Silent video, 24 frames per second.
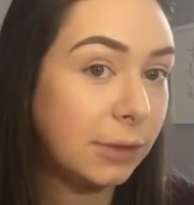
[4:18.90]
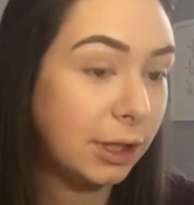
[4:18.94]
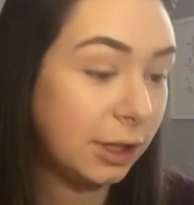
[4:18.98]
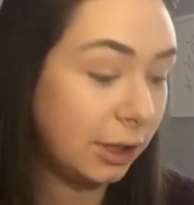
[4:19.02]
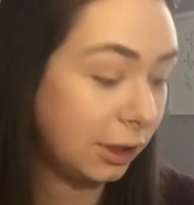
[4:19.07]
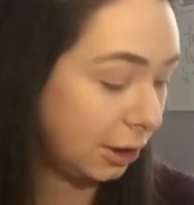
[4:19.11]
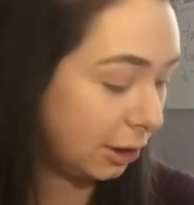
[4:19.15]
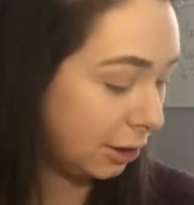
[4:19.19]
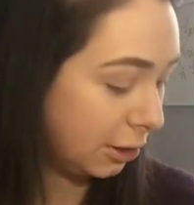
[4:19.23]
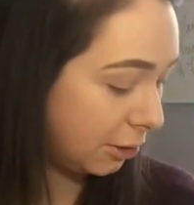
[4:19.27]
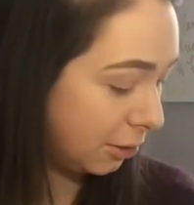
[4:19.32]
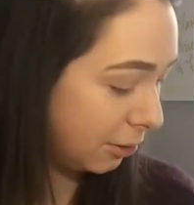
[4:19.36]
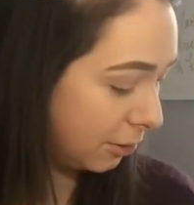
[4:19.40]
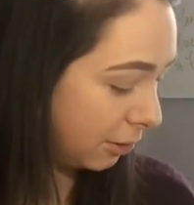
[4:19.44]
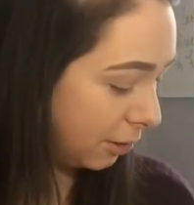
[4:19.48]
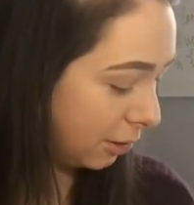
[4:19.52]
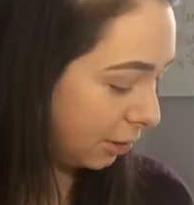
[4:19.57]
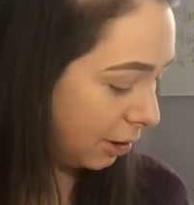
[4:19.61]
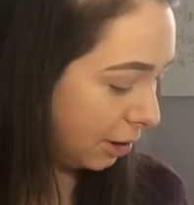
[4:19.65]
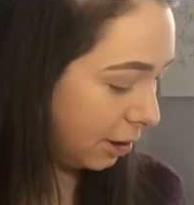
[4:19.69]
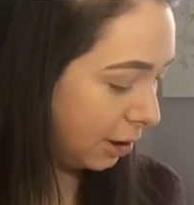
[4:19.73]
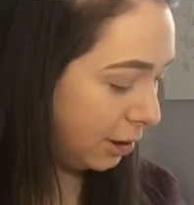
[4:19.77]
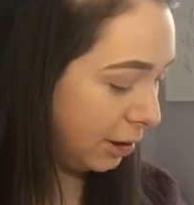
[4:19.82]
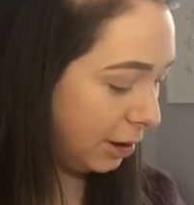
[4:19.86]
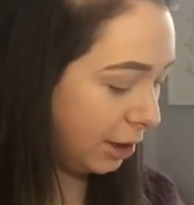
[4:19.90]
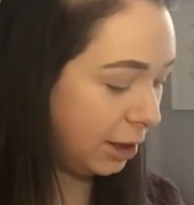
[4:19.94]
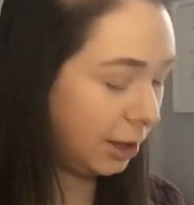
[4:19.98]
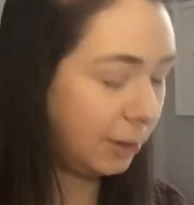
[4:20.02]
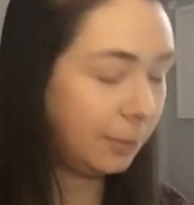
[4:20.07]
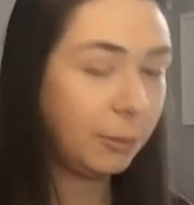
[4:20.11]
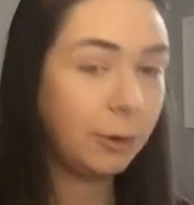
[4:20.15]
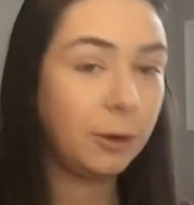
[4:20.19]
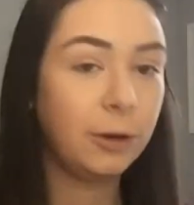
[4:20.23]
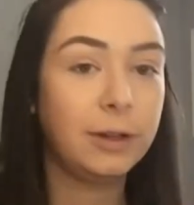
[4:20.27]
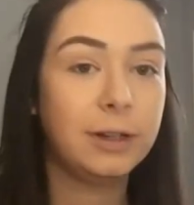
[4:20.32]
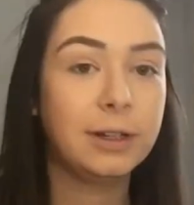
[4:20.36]
There you go. And then
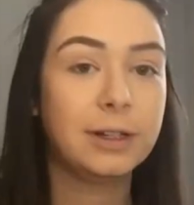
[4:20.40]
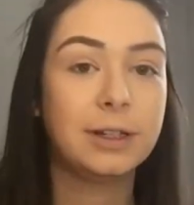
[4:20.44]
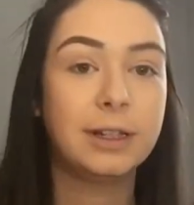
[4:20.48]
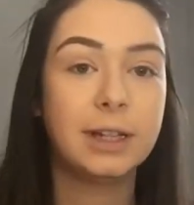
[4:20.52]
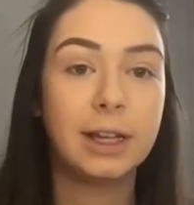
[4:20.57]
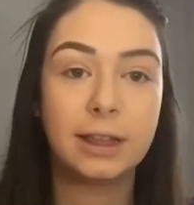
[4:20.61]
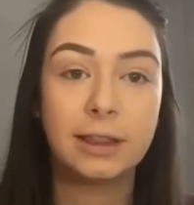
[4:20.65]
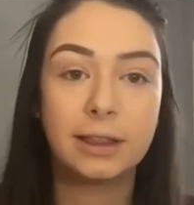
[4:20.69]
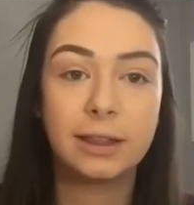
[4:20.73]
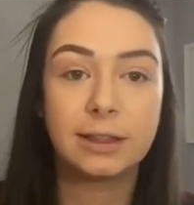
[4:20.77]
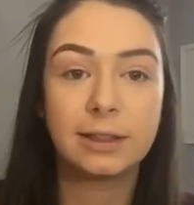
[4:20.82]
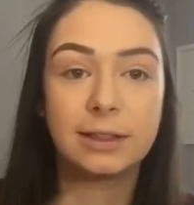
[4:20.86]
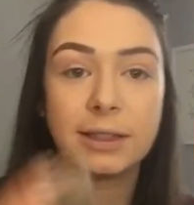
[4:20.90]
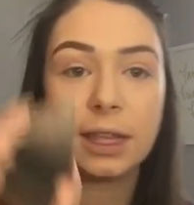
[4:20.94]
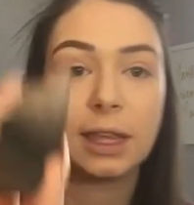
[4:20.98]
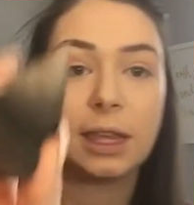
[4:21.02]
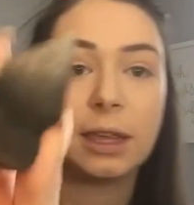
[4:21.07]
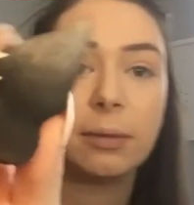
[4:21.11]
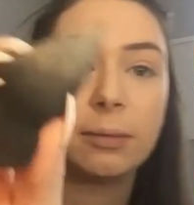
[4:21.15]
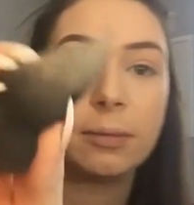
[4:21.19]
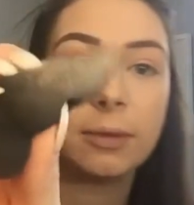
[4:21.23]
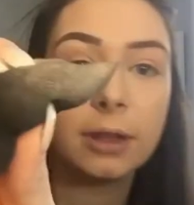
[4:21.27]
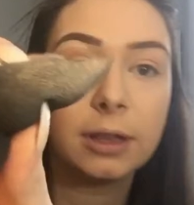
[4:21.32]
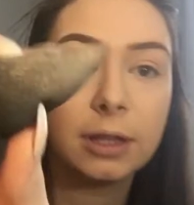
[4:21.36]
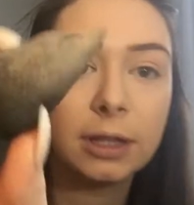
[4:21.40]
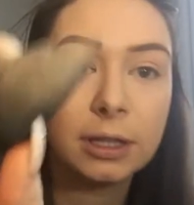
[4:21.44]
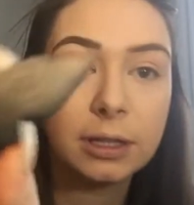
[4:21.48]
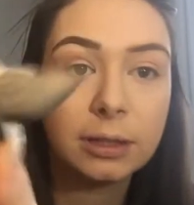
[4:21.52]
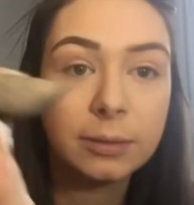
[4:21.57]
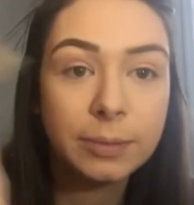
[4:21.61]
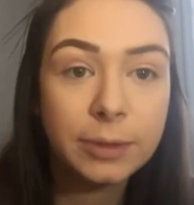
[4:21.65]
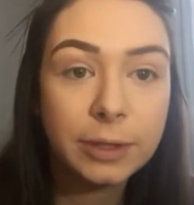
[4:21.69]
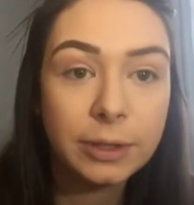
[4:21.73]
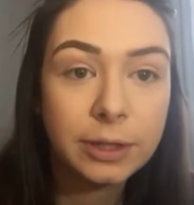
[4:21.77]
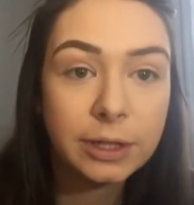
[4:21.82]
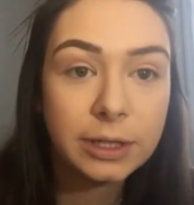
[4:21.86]
I'm going to take the same
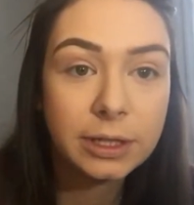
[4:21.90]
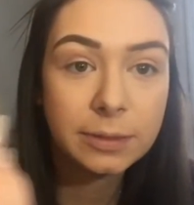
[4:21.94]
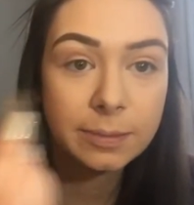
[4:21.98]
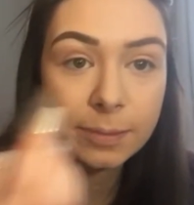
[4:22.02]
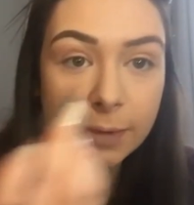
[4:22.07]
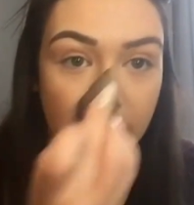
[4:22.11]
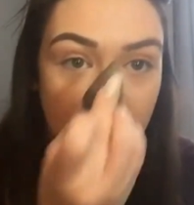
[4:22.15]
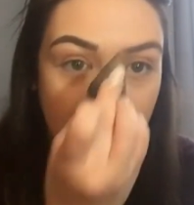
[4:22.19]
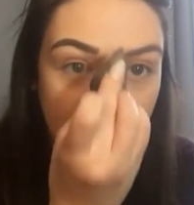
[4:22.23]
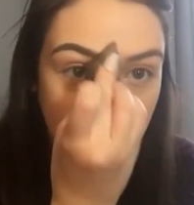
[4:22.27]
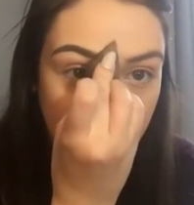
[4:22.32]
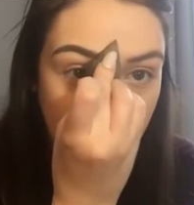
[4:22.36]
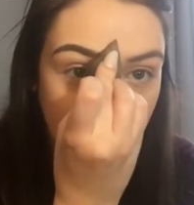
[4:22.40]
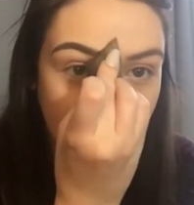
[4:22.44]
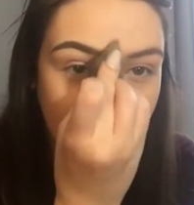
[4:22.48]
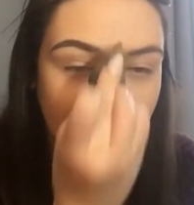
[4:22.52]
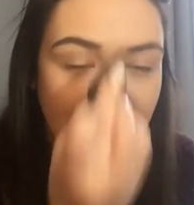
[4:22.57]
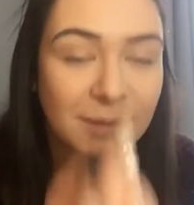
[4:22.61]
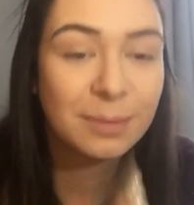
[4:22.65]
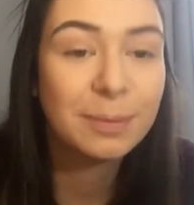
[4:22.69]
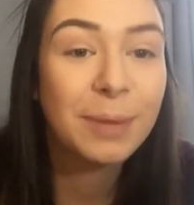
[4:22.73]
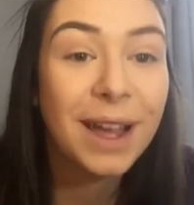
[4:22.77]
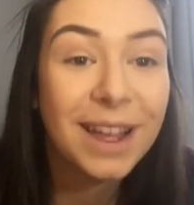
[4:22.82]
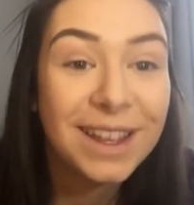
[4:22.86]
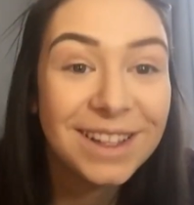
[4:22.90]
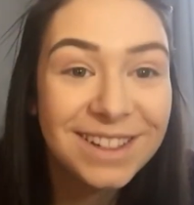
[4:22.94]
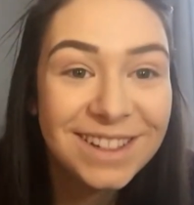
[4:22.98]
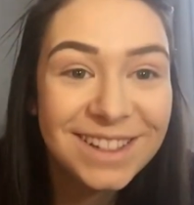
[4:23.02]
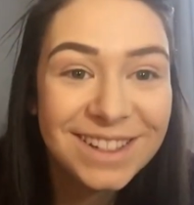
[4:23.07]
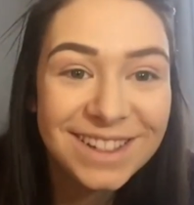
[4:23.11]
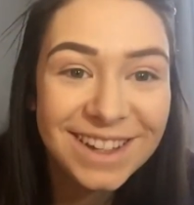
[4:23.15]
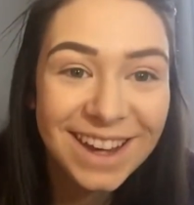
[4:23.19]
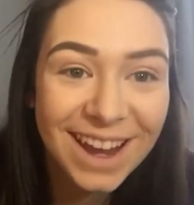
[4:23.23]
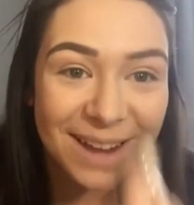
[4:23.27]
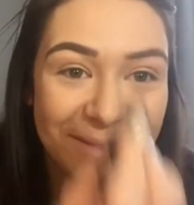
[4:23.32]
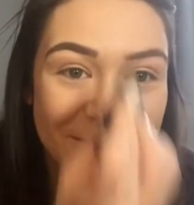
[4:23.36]
little beauty
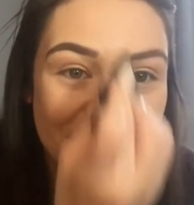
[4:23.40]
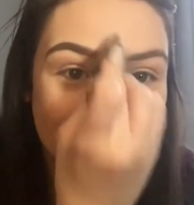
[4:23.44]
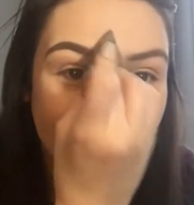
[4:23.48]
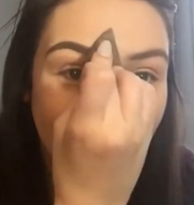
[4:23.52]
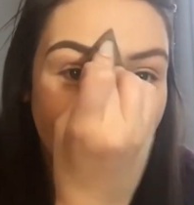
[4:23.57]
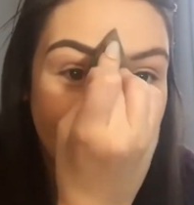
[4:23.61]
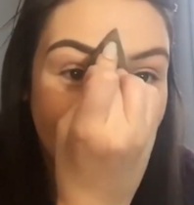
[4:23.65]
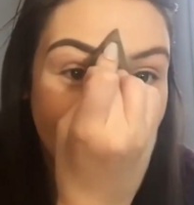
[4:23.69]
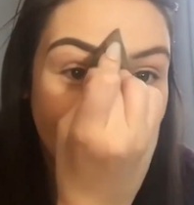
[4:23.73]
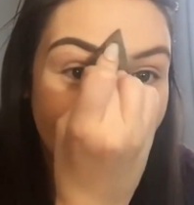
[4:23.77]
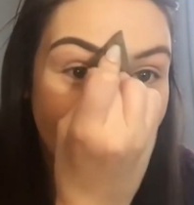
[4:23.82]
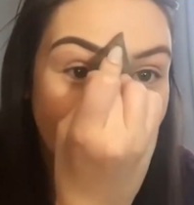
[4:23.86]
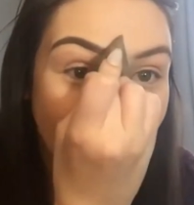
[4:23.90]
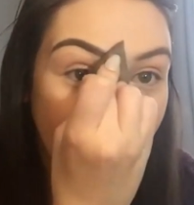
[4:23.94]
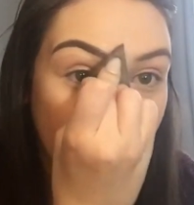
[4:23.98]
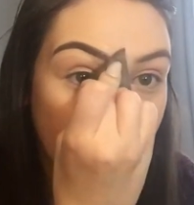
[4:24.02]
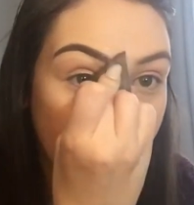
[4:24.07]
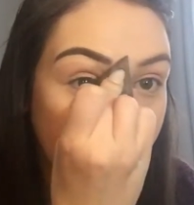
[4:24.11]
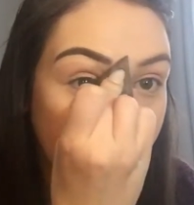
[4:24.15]
sponge and blend.